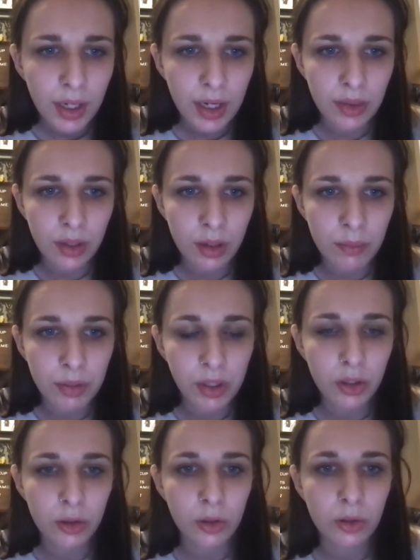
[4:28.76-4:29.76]
and the
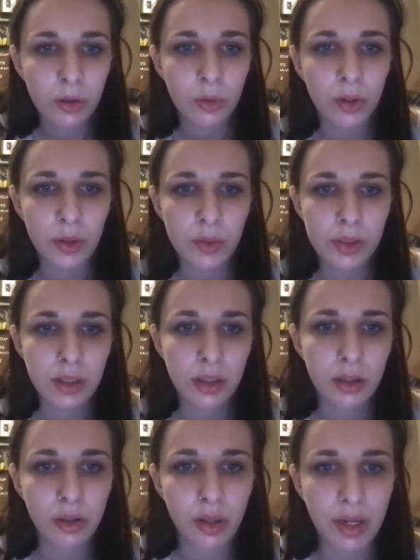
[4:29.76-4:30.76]
umbilical cord was
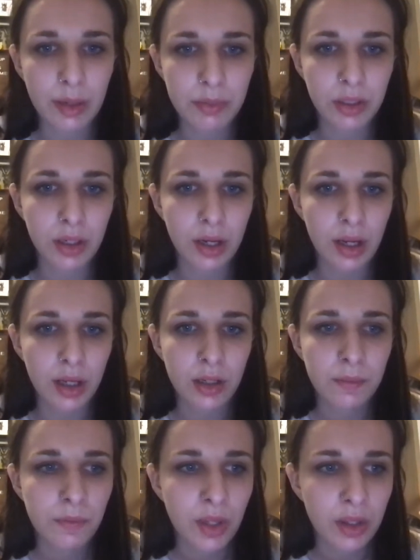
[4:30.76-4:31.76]
clamped and cut.
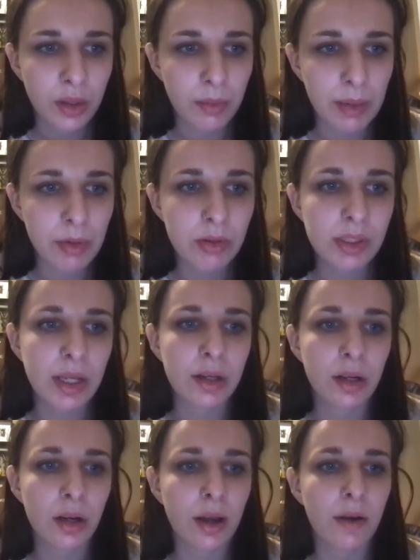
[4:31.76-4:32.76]
The baby was
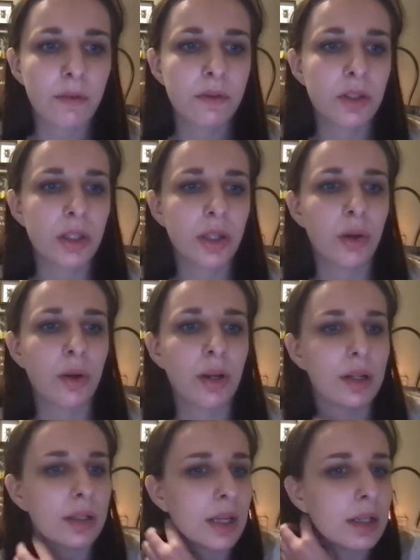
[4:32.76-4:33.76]
handed off to an
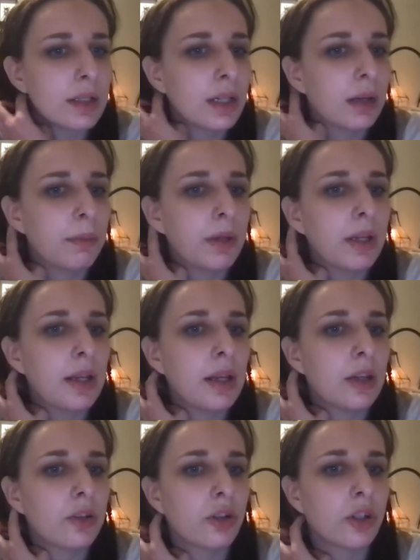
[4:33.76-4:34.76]
attending
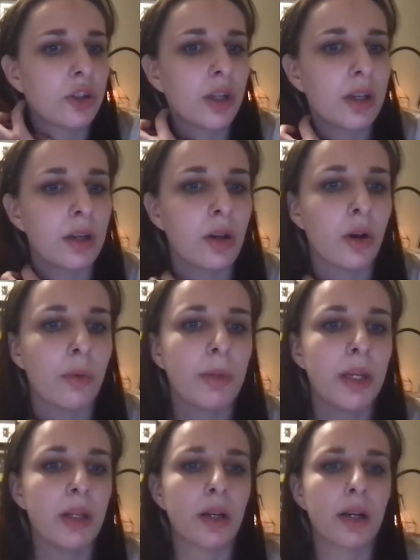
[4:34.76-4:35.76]
pediatrician and OB
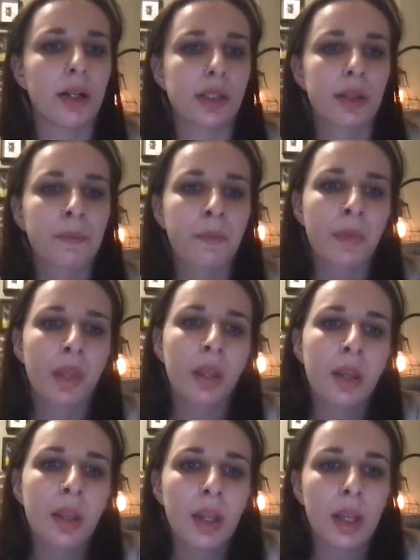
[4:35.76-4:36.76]
nurse
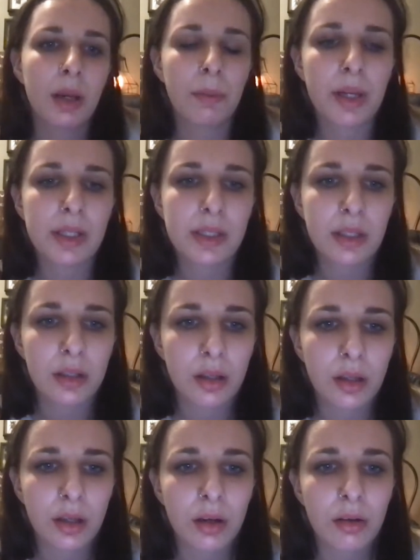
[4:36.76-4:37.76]
and placed in
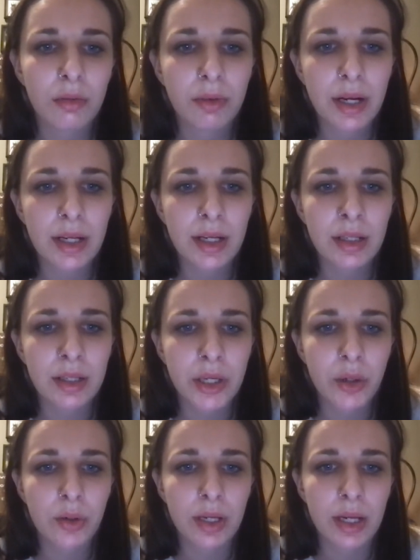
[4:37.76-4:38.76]
a radiant
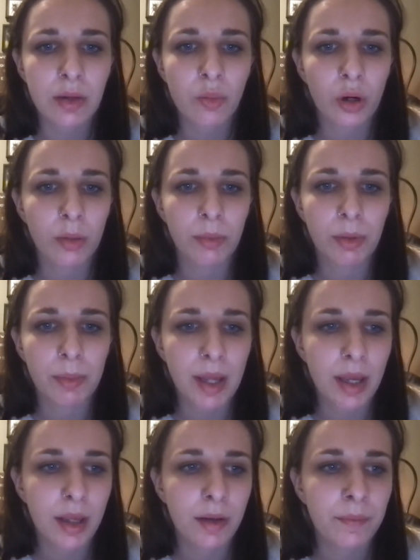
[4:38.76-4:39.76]
neonate warmer
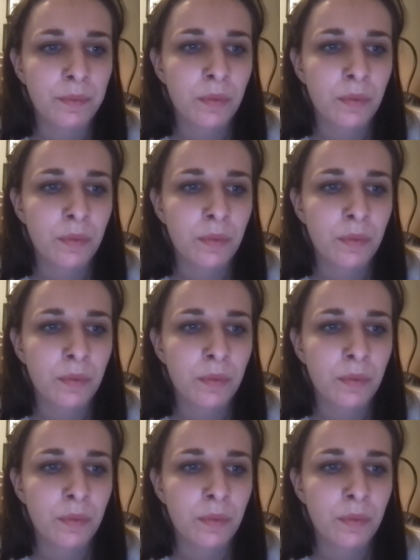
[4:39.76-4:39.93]
bed.